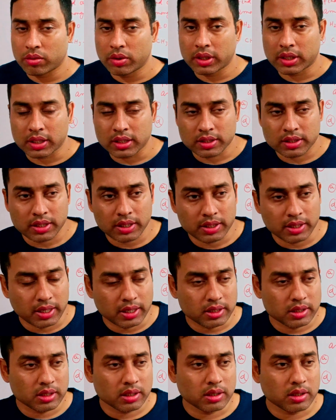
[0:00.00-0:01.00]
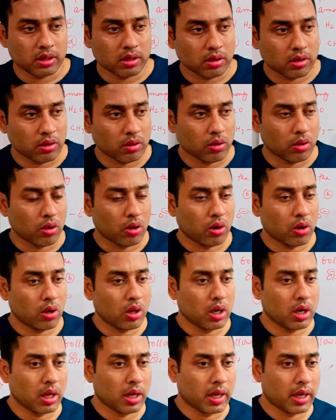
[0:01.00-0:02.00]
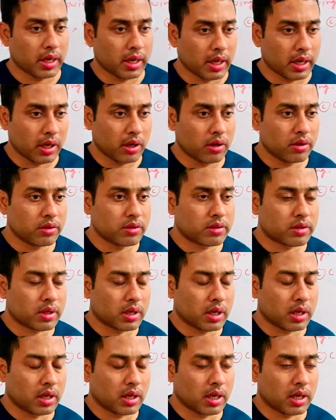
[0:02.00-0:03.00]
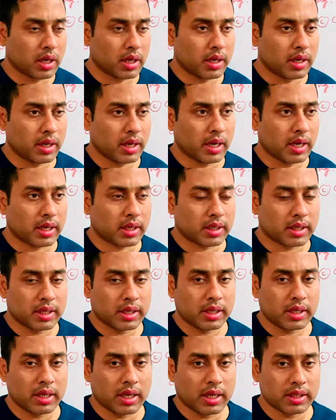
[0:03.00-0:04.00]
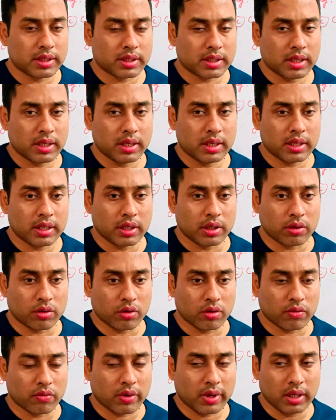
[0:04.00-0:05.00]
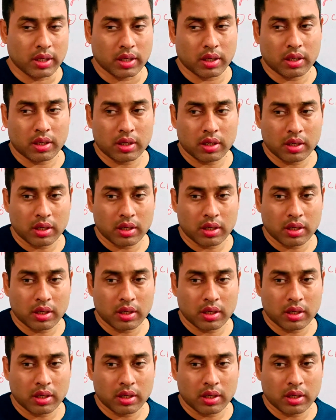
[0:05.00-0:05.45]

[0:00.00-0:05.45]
we can say that all anions are acting as a nucleophile,